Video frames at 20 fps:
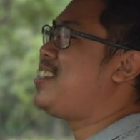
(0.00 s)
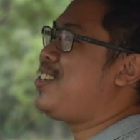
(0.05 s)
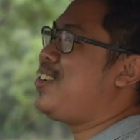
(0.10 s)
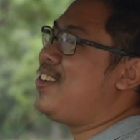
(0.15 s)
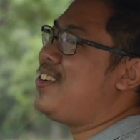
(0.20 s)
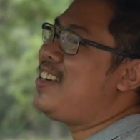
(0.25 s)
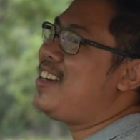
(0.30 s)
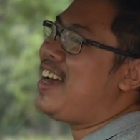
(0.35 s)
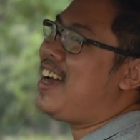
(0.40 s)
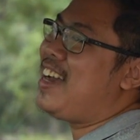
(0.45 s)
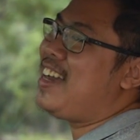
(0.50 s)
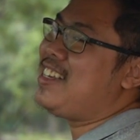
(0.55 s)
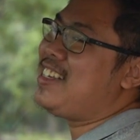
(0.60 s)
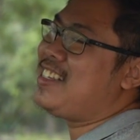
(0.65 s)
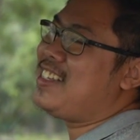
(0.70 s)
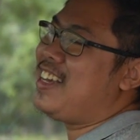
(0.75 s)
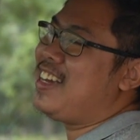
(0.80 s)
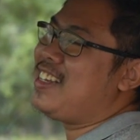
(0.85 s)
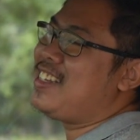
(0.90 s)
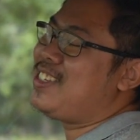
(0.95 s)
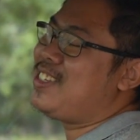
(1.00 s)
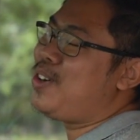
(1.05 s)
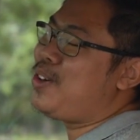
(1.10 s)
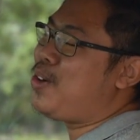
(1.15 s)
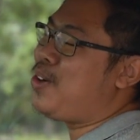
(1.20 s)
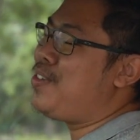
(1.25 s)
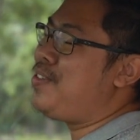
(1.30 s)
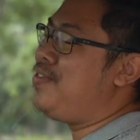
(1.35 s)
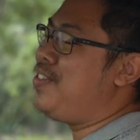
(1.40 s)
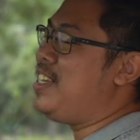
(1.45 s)
so nice, like it's so
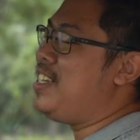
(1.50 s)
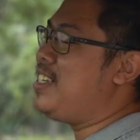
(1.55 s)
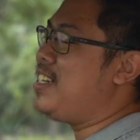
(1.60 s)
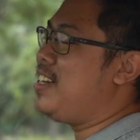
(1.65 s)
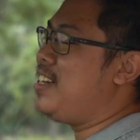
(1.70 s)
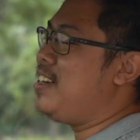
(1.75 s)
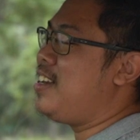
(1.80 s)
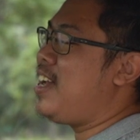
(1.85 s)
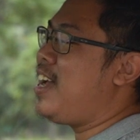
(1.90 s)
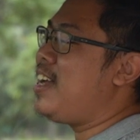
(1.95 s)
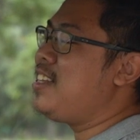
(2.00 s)
convenient.